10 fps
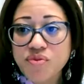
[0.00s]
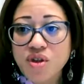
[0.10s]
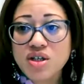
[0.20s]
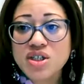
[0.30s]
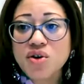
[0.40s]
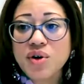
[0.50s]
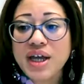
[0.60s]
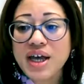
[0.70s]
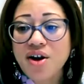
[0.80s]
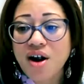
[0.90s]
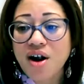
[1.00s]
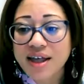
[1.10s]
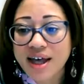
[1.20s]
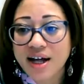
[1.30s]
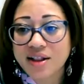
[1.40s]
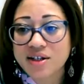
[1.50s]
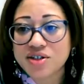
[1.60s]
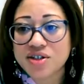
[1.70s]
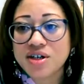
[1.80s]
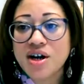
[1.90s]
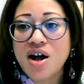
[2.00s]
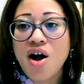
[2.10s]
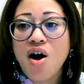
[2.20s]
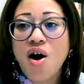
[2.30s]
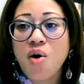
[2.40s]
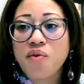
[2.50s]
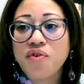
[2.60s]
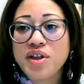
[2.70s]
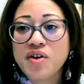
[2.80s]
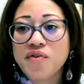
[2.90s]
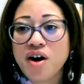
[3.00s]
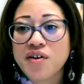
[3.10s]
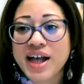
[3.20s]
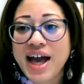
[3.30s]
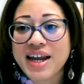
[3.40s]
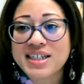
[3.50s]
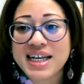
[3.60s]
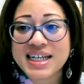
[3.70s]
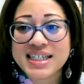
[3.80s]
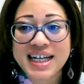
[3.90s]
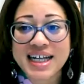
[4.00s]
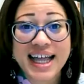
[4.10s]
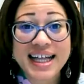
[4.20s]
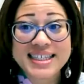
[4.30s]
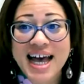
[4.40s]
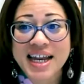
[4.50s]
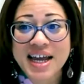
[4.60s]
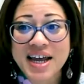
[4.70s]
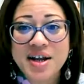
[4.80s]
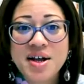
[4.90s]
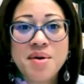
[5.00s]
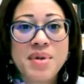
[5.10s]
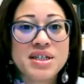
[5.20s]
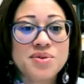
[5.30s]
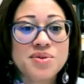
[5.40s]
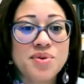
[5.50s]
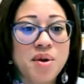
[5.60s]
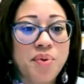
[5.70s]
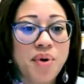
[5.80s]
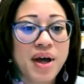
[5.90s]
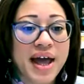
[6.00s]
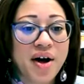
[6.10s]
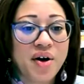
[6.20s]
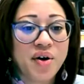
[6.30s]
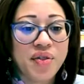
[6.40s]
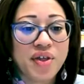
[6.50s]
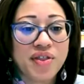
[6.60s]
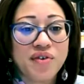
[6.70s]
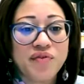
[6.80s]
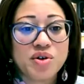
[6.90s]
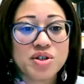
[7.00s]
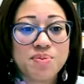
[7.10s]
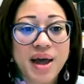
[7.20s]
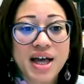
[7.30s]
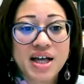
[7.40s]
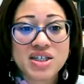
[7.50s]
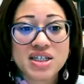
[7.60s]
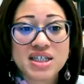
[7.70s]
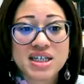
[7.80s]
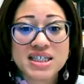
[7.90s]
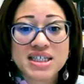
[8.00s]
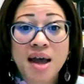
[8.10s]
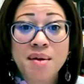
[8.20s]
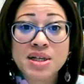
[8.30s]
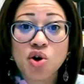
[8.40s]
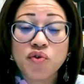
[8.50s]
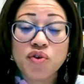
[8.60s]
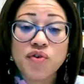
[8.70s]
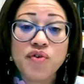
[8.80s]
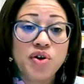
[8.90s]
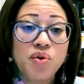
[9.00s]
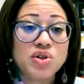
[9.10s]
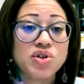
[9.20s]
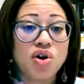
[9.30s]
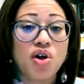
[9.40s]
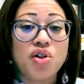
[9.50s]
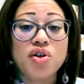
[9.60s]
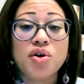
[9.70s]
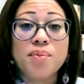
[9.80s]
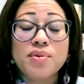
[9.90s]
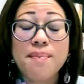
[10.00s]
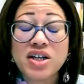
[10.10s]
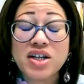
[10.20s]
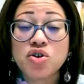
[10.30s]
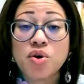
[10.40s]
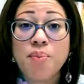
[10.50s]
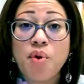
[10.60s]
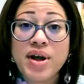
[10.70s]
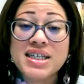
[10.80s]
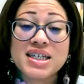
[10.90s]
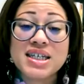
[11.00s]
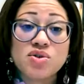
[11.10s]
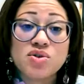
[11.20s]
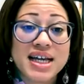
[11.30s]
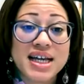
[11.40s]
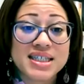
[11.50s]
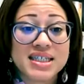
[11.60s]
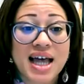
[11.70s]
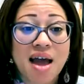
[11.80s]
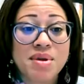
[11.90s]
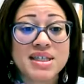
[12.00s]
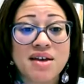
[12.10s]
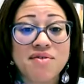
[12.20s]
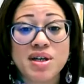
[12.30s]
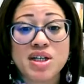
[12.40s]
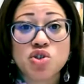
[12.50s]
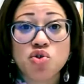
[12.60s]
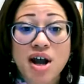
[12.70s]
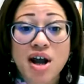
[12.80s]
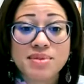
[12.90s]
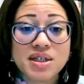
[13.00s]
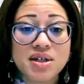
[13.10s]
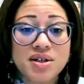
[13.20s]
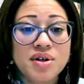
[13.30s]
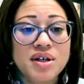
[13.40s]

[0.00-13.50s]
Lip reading: So in our calendar, hopefully you've already had a chance to glance at it. I just wanted to point out that the first page is the assignments overview, which all your major points, due dates, and assignments have been described to you.